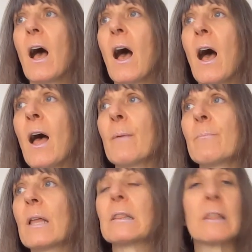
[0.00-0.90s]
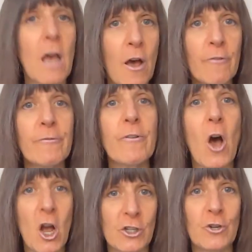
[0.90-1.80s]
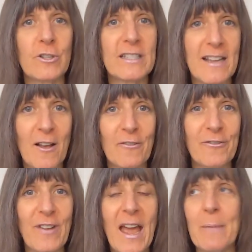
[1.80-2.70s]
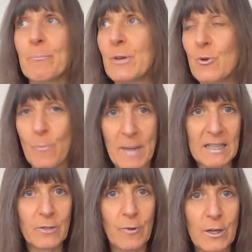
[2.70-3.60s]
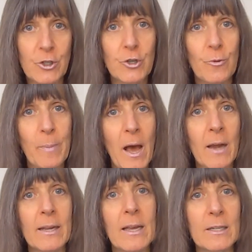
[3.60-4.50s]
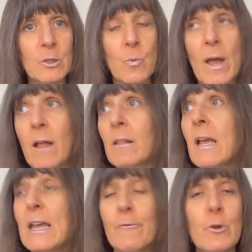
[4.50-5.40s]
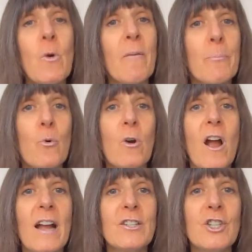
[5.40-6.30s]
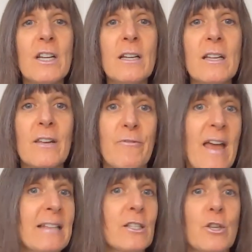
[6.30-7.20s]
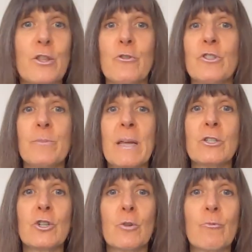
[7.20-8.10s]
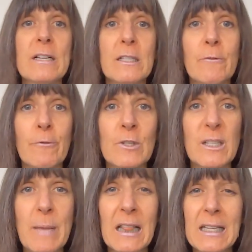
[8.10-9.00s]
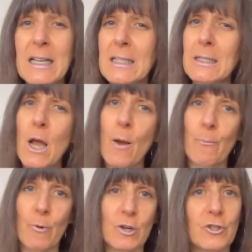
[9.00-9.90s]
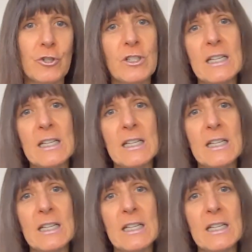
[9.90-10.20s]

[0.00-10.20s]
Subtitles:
Love on yourself and be your best friend to your body as well. If you have poor hygiene, if that's the third dimensional reason for smelliness, brush your